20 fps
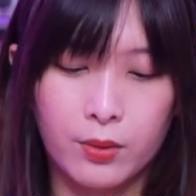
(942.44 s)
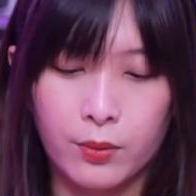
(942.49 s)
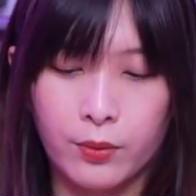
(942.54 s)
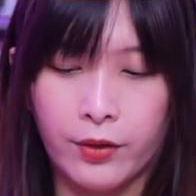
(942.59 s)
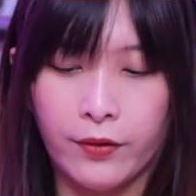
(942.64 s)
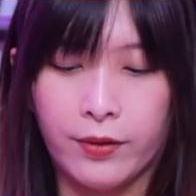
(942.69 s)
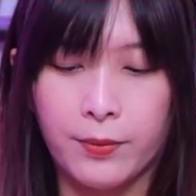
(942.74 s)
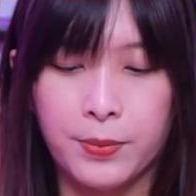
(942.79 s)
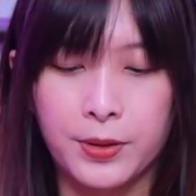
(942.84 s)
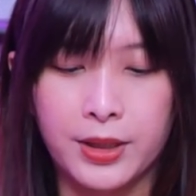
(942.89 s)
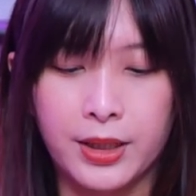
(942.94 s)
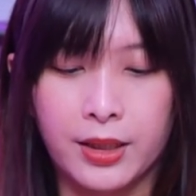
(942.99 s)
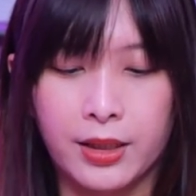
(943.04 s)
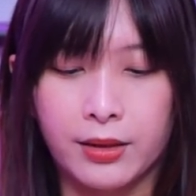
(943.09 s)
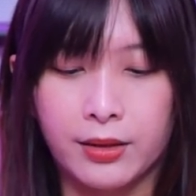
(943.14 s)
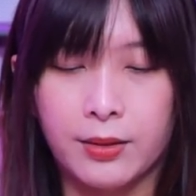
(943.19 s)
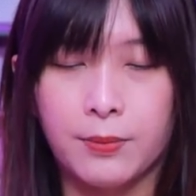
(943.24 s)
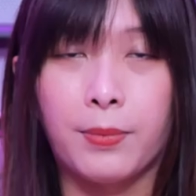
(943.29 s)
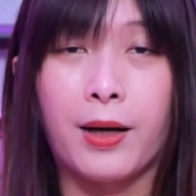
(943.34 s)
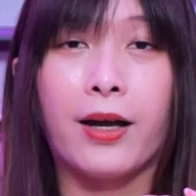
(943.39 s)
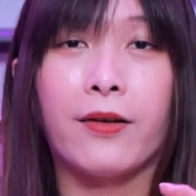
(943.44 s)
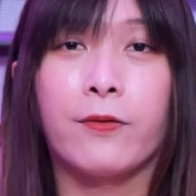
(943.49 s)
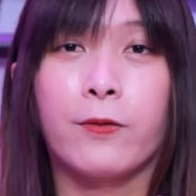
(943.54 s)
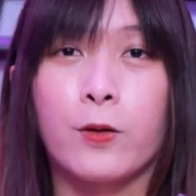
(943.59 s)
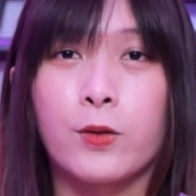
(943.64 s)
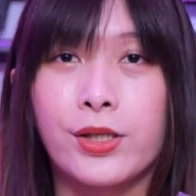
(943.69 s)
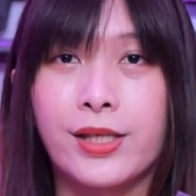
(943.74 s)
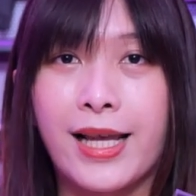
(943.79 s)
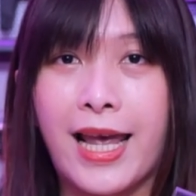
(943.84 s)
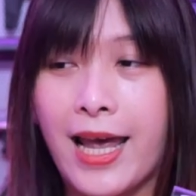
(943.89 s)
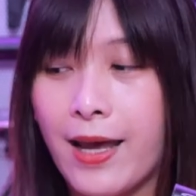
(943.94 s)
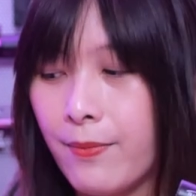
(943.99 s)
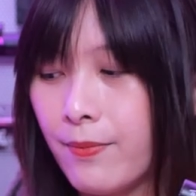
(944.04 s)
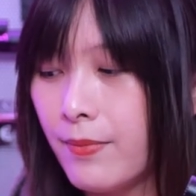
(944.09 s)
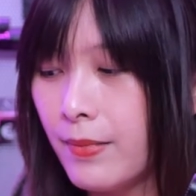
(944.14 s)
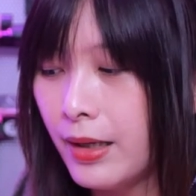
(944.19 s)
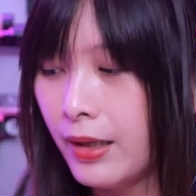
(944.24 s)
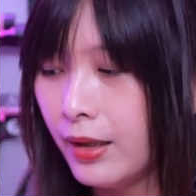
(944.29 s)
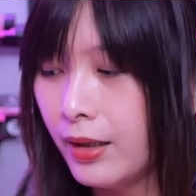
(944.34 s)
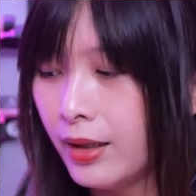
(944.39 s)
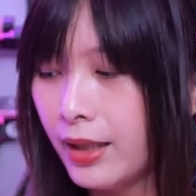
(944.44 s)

with the particular Bifrost M,